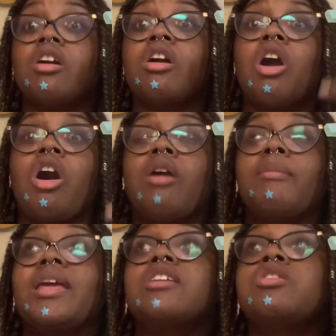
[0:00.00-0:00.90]

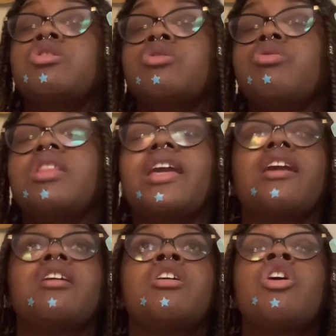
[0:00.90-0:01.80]
calming,
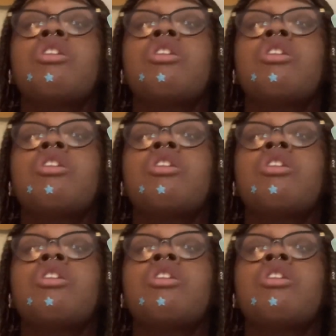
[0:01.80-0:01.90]
soothing,